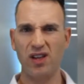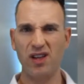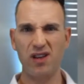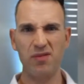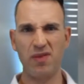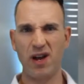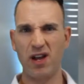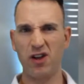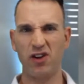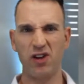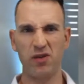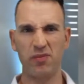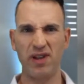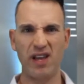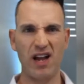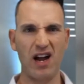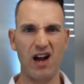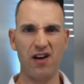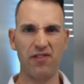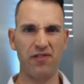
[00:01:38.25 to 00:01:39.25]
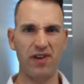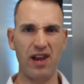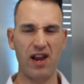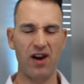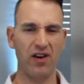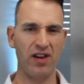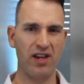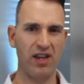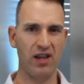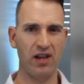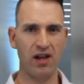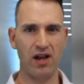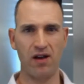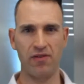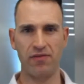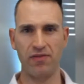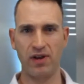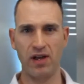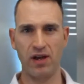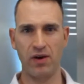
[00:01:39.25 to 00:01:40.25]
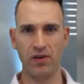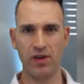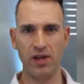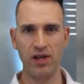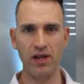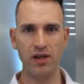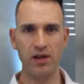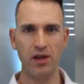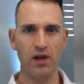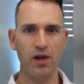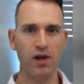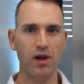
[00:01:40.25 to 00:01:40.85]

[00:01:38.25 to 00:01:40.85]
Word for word: it may only be half an hour here, half an hour there.